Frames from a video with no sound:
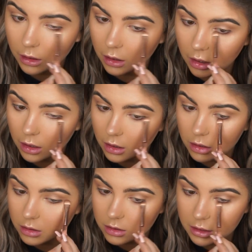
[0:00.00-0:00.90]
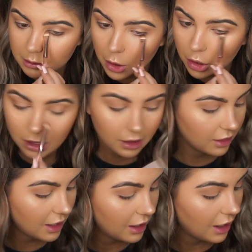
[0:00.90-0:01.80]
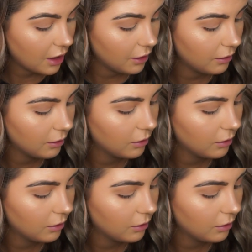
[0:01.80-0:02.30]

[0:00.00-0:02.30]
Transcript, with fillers: and smoke that out.